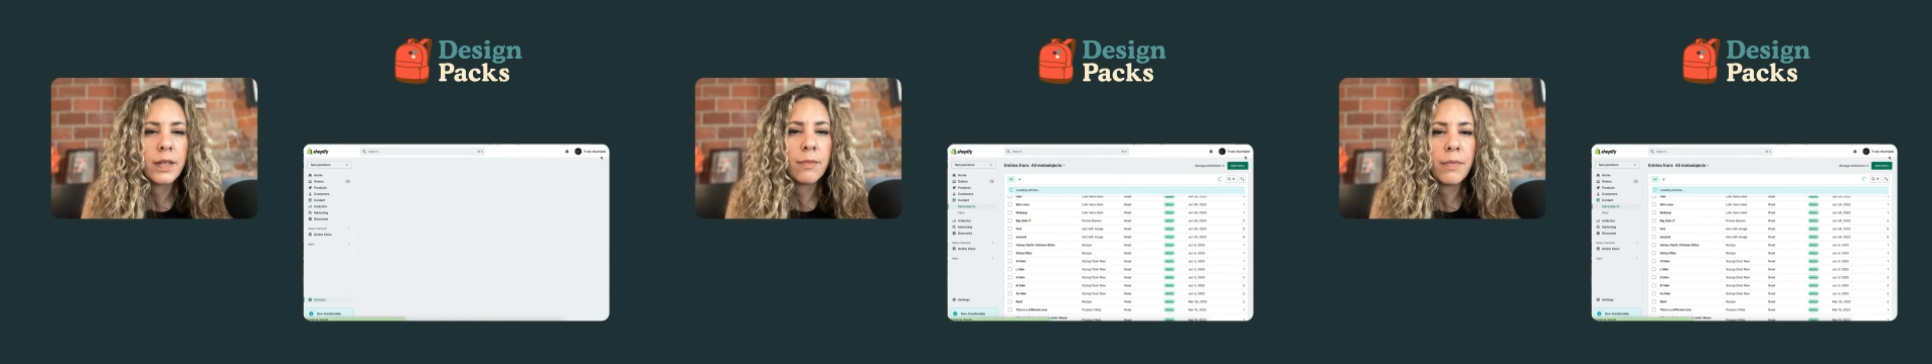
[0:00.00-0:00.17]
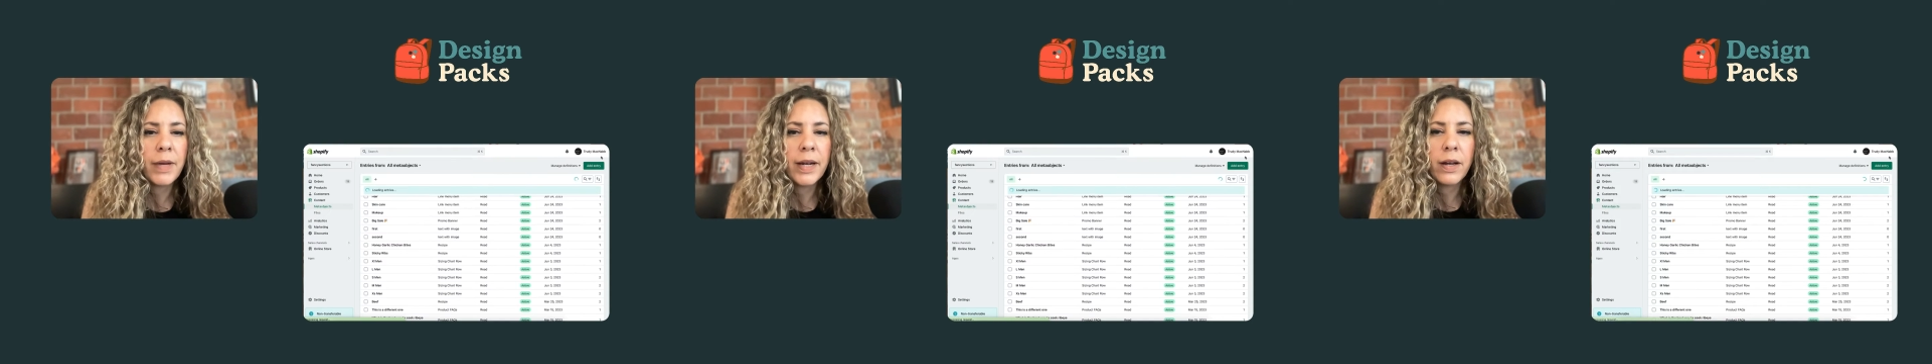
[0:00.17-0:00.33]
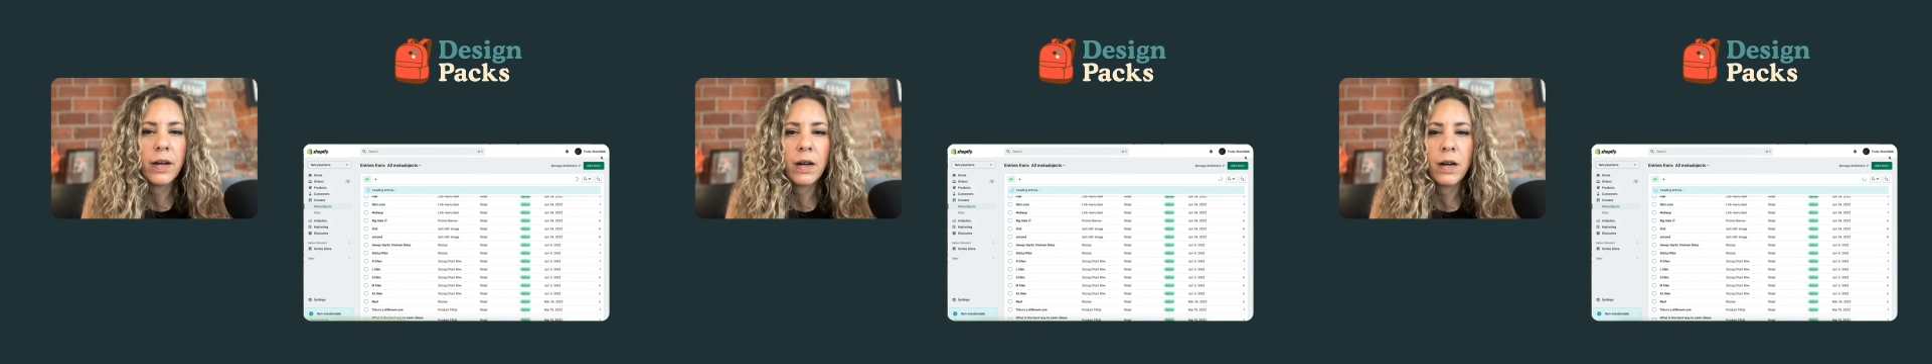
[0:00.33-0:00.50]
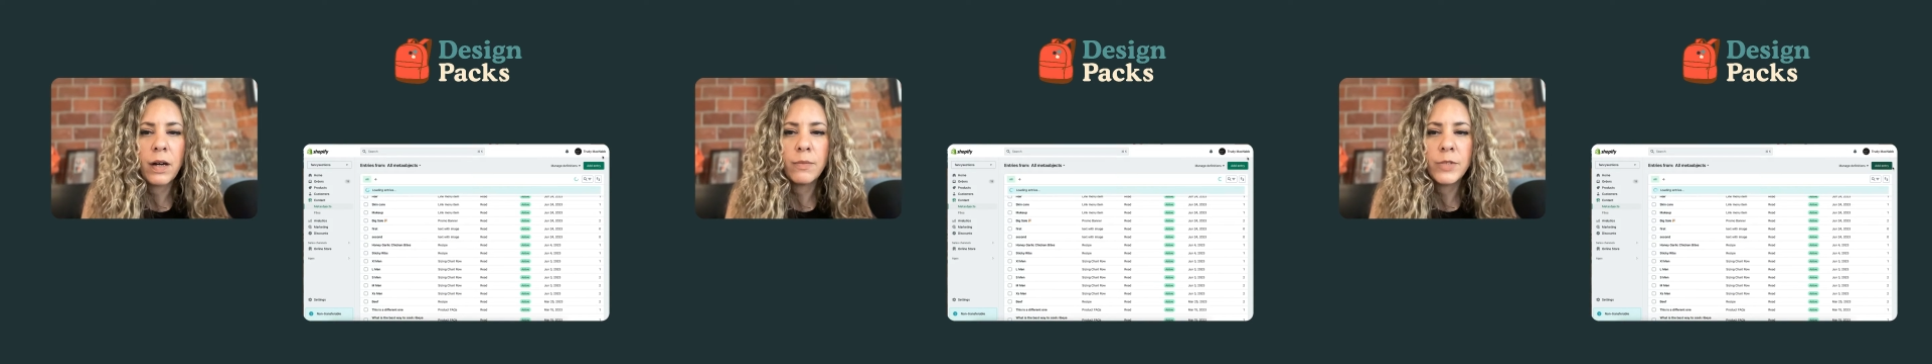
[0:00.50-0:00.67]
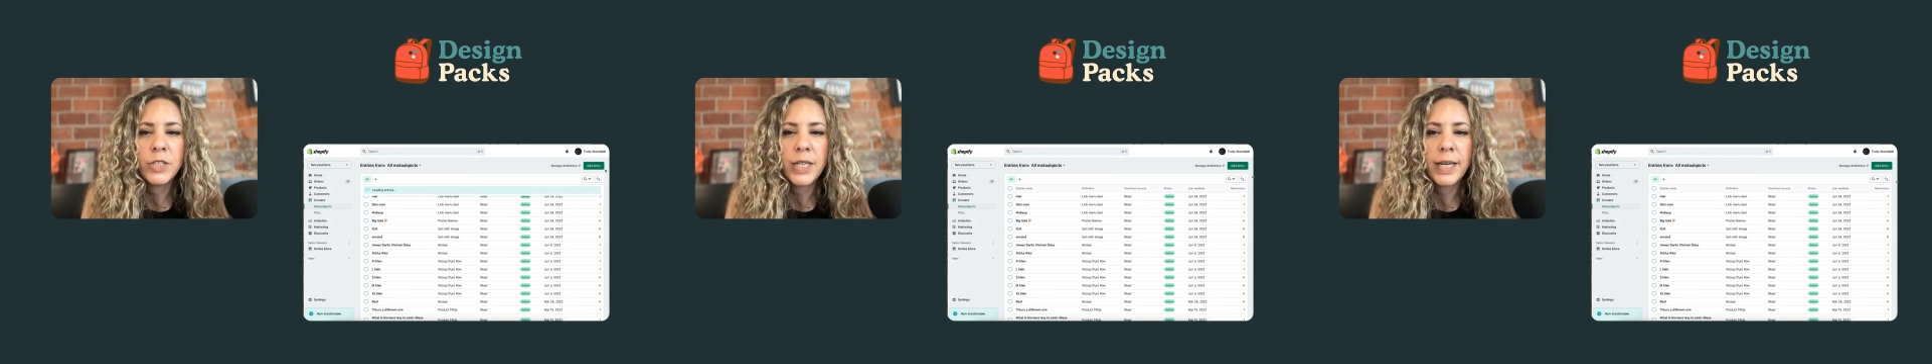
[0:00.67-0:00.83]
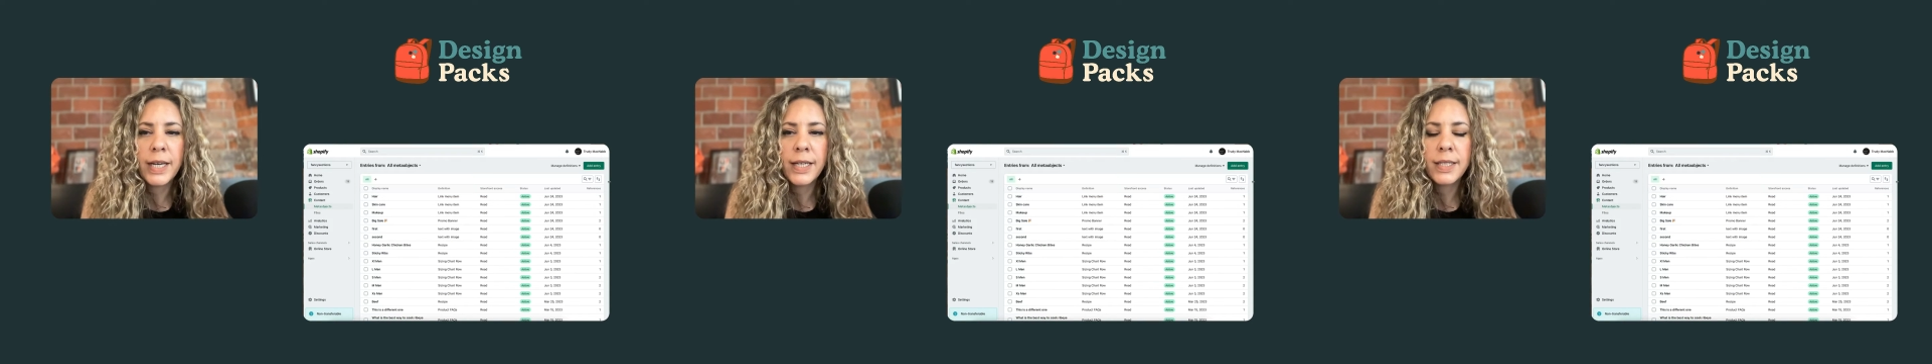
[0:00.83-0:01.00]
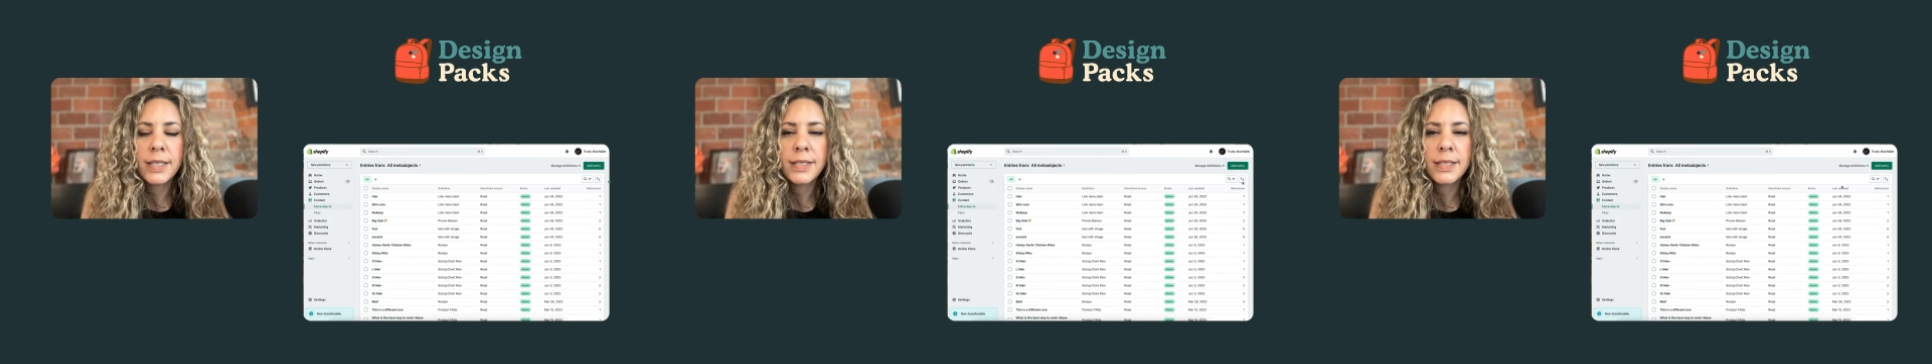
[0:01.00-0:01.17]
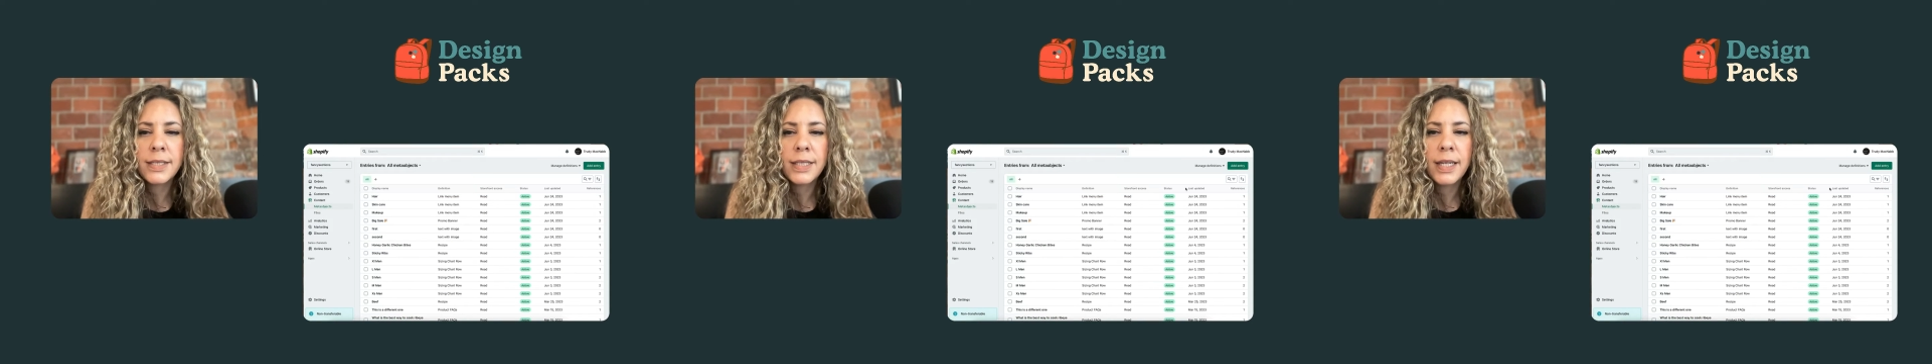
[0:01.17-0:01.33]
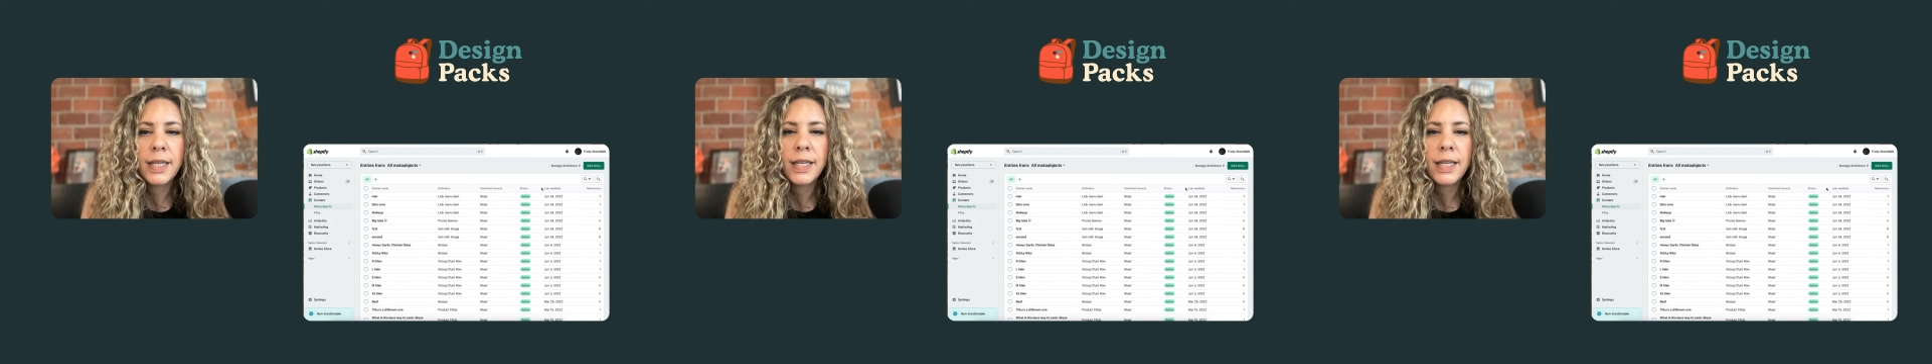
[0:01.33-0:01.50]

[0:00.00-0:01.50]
the meta objects,